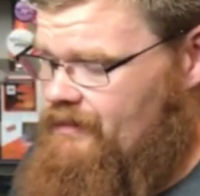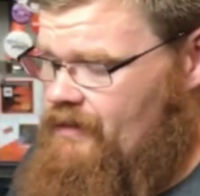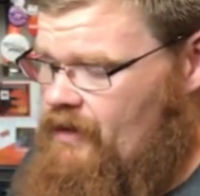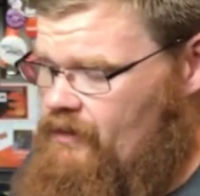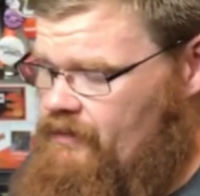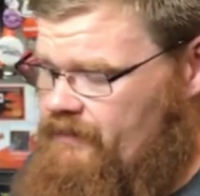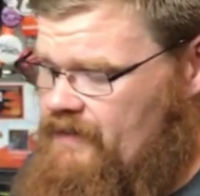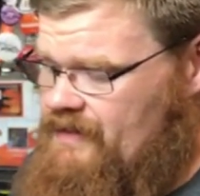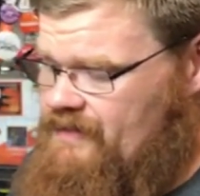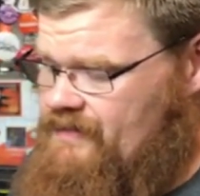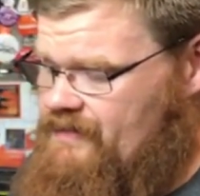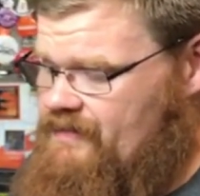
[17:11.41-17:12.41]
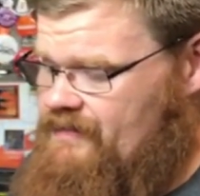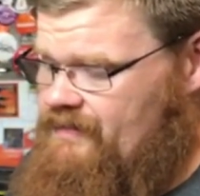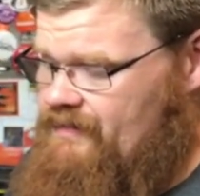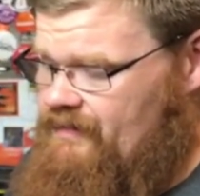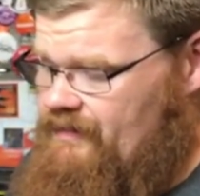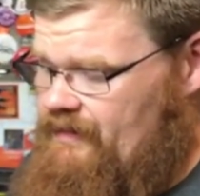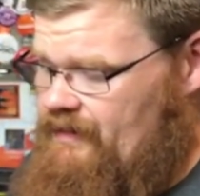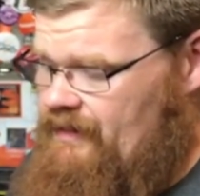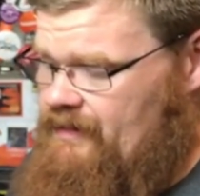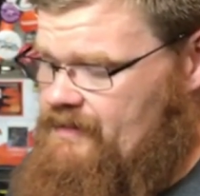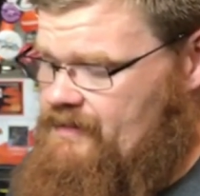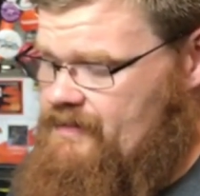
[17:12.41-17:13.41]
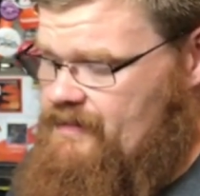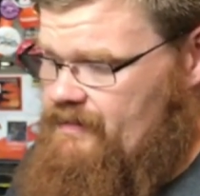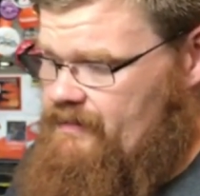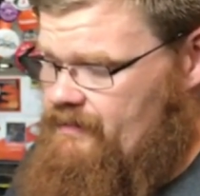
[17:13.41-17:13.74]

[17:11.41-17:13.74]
All of this is